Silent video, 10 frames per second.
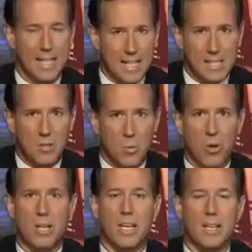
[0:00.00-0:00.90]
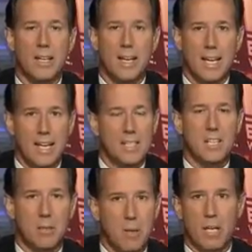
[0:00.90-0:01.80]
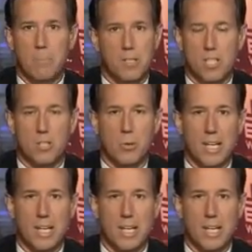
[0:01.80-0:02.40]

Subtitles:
isn't working, he's going to be in a position